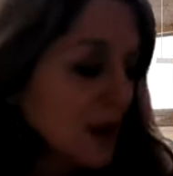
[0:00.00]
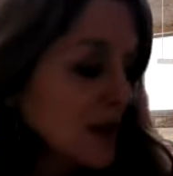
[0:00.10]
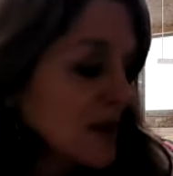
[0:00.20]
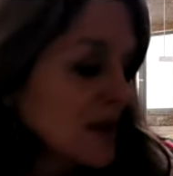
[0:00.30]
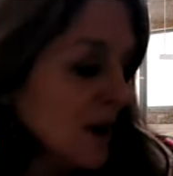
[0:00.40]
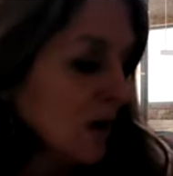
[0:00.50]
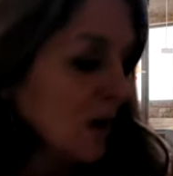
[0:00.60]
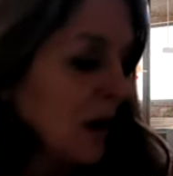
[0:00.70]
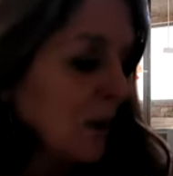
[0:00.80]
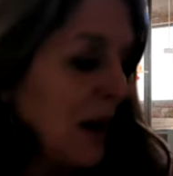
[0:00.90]
So
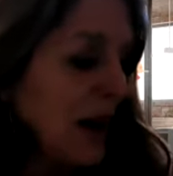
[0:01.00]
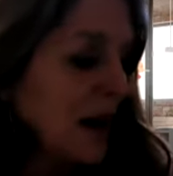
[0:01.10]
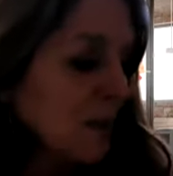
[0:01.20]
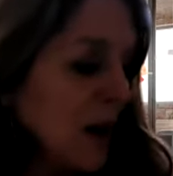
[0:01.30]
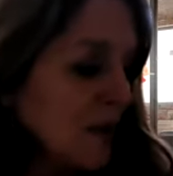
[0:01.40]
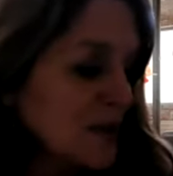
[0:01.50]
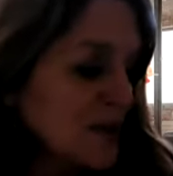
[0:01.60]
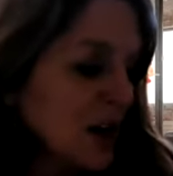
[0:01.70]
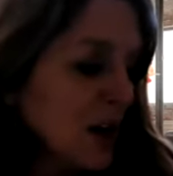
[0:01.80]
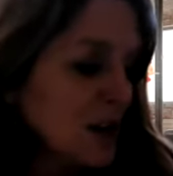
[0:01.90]
backup offers and
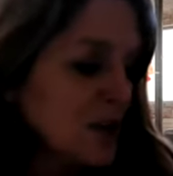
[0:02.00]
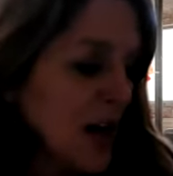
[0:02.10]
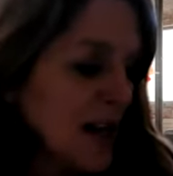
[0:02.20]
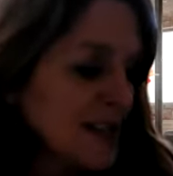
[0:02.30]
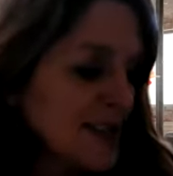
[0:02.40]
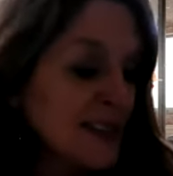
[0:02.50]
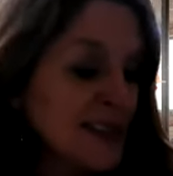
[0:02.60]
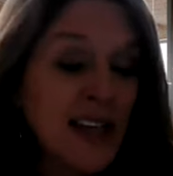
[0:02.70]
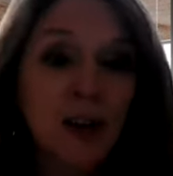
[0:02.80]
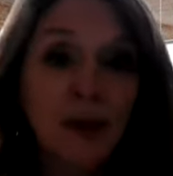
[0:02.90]
contracts. Now the
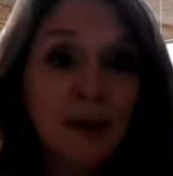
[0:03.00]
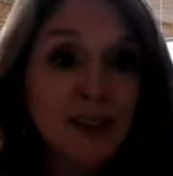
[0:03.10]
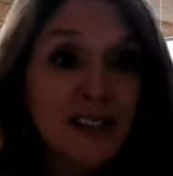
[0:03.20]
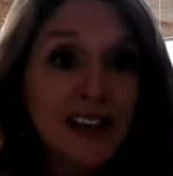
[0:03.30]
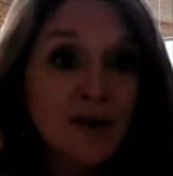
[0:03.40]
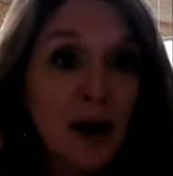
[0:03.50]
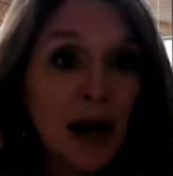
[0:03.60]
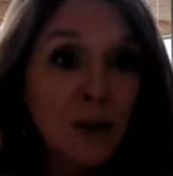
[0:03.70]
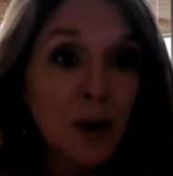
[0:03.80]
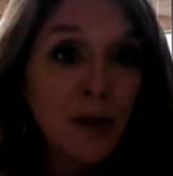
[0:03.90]
seller may receive
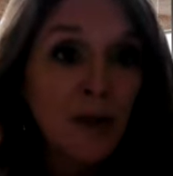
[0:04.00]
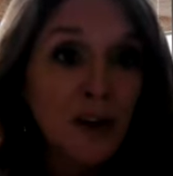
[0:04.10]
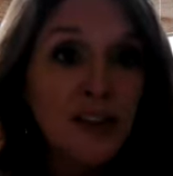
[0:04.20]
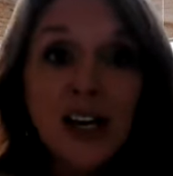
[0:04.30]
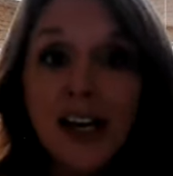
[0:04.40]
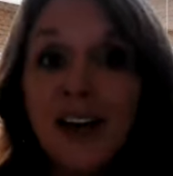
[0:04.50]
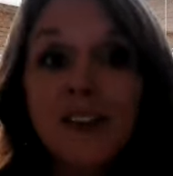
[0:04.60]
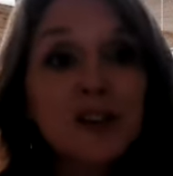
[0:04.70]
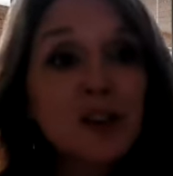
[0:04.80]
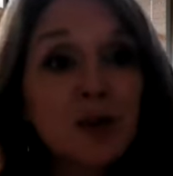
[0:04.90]
backup offers.
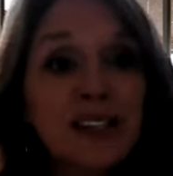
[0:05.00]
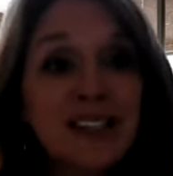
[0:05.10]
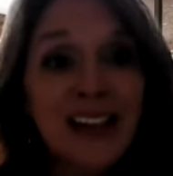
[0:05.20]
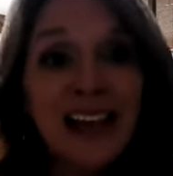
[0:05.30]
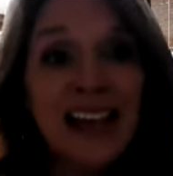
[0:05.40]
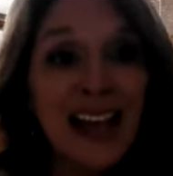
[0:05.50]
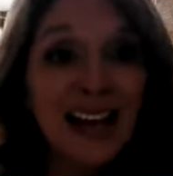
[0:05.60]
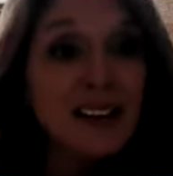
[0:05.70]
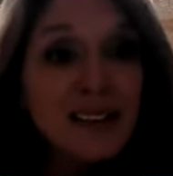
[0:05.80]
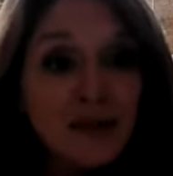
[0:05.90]
There's no reason they
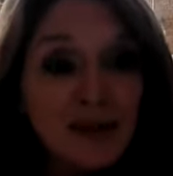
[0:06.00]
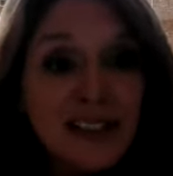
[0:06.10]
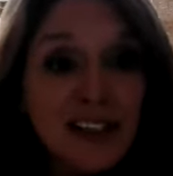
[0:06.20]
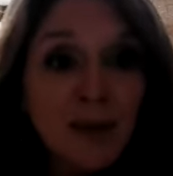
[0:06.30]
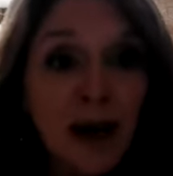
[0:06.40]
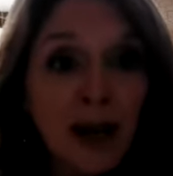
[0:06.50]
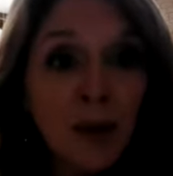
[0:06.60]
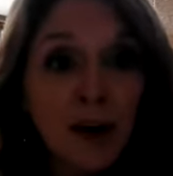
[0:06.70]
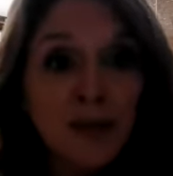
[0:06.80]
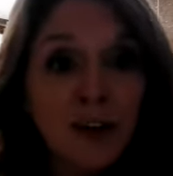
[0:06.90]
can't receive backup
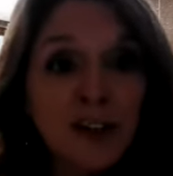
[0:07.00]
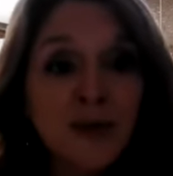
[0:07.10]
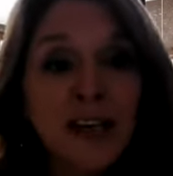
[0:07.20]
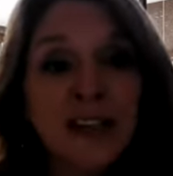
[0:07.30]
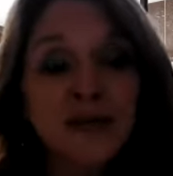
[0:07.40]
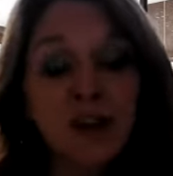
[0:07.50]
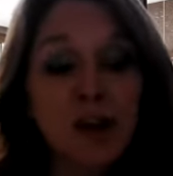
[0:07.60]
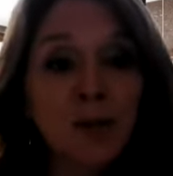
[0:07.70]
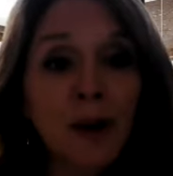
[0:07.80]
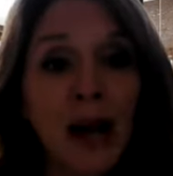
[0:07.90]
offers, because if
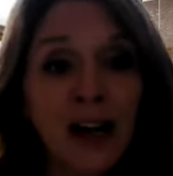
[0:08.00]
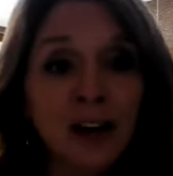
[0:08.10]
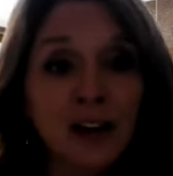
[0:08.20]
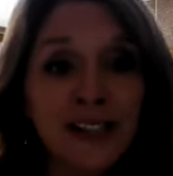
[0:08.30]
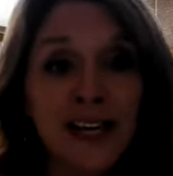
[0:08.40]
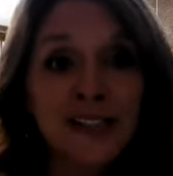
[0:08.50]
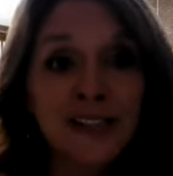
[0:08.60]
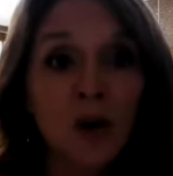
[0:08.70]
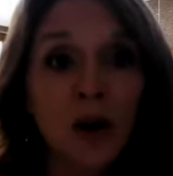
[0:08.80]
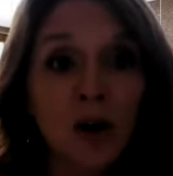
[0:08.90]
your buyer decides to
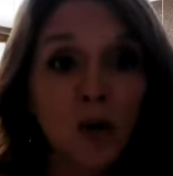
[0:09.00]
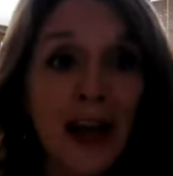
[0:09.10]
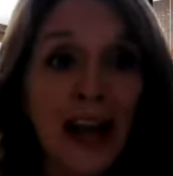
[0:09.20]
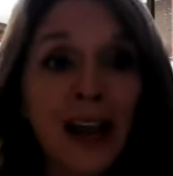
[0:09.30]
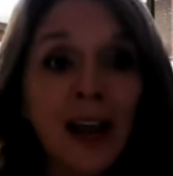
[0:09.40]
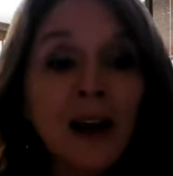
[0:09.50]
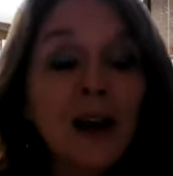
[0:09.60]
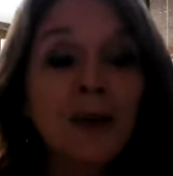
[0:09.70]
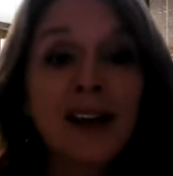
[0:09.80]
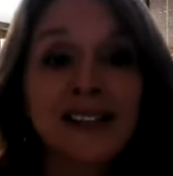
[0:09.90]
walk away
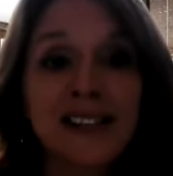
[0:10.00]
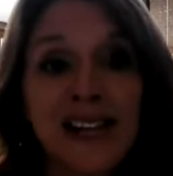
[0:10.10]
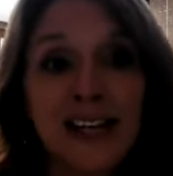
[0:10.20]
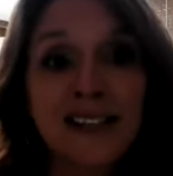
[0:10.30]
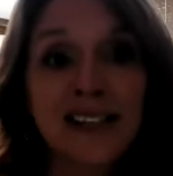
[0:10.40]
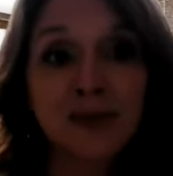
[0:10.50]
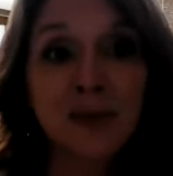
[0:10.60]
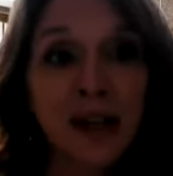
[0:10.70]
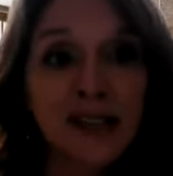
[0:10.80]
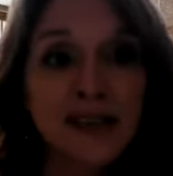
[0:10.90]
because it takes 6
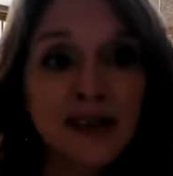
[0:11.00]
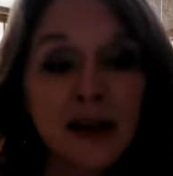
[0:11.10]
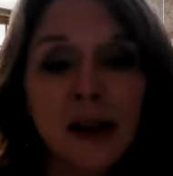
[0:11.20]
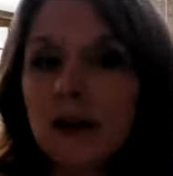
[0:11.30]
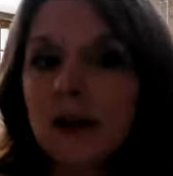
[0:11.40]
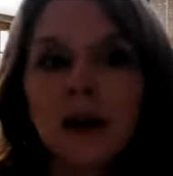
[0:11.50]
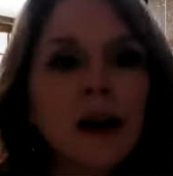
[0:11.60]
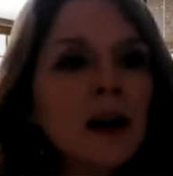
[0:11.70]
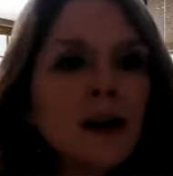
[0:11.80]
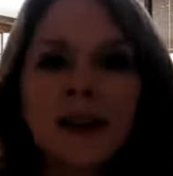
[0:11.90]
months,
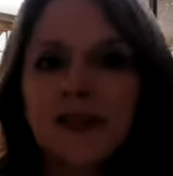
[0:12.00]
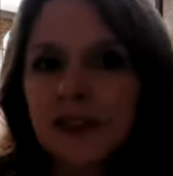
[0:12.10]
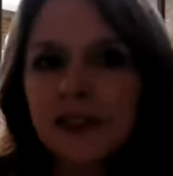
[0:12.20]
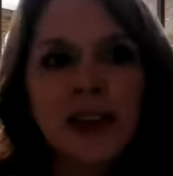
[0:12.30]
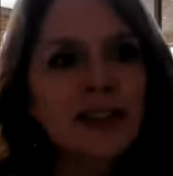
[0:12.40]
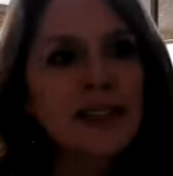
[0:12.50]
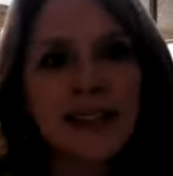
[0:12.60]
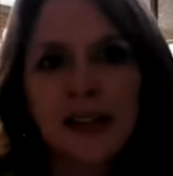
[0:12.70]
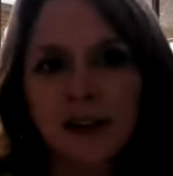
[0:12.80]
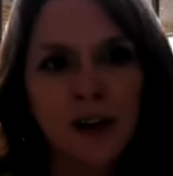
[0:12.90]
let the
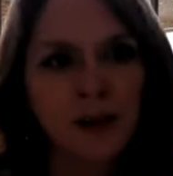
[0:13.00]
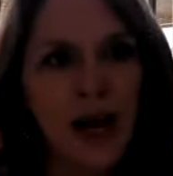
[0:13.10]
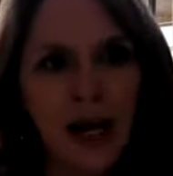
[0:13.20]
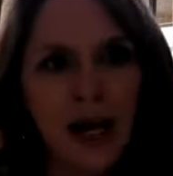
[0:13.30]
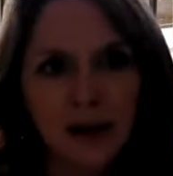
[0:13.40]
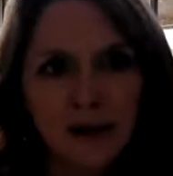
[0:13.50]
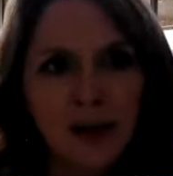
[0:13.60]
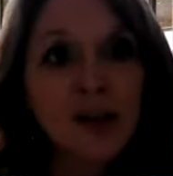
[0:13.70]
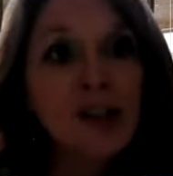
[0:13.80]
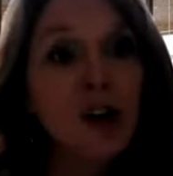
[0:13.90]
seller do that.
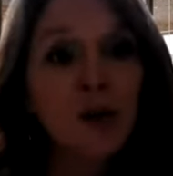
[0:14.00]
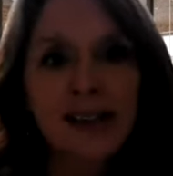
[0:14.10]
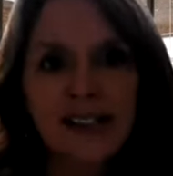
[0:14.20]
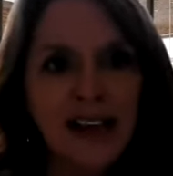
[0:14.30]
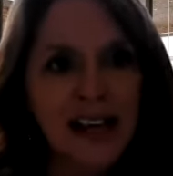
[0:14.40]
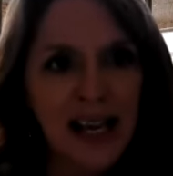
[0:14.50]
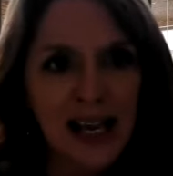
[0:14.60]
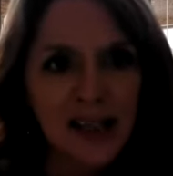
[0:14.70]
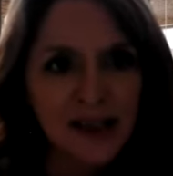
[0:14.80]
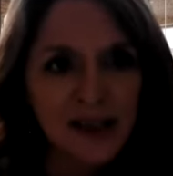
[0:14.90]
There's no reason they
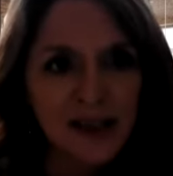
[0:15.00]
can't,